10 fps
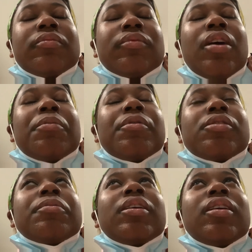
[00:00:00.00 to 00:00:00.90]
I'm supposed
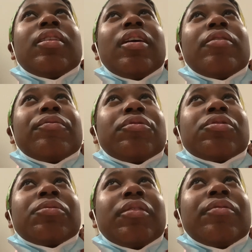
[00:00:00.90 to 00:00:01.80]
to be getting there at
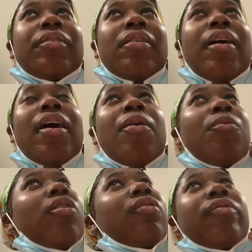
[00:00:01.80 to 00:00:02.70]
425. I gotta
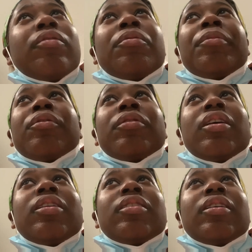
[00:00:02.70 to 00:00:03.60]
walk around the
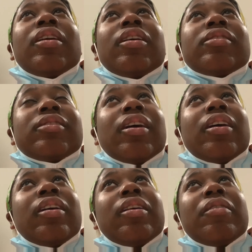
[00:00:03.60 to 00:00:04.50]
building to get
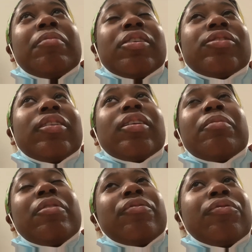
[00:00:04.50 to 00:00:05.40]
inside. My train
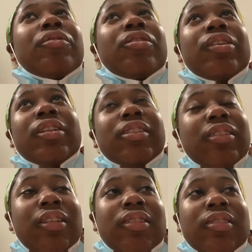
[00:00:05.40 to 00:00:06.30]
come at 436.